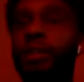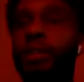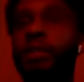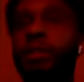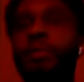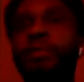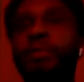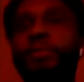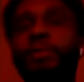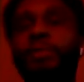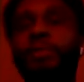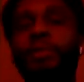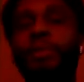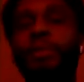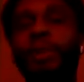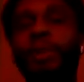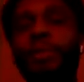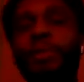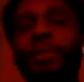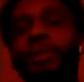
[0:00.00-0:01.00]
something. You
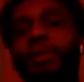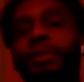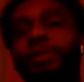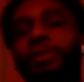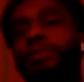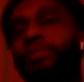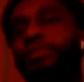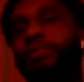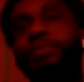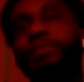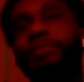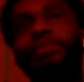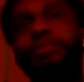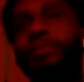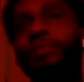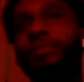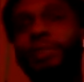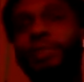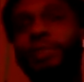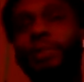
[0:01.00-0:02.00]
better
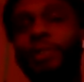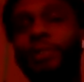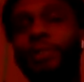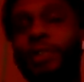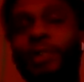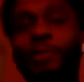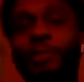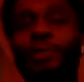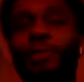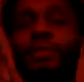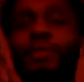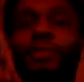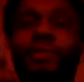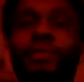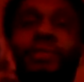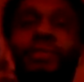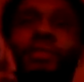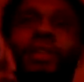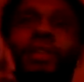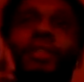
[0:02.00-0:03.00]
do something.
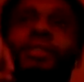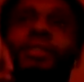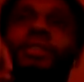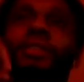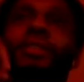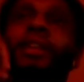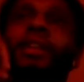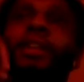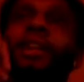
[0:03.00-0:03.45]
Like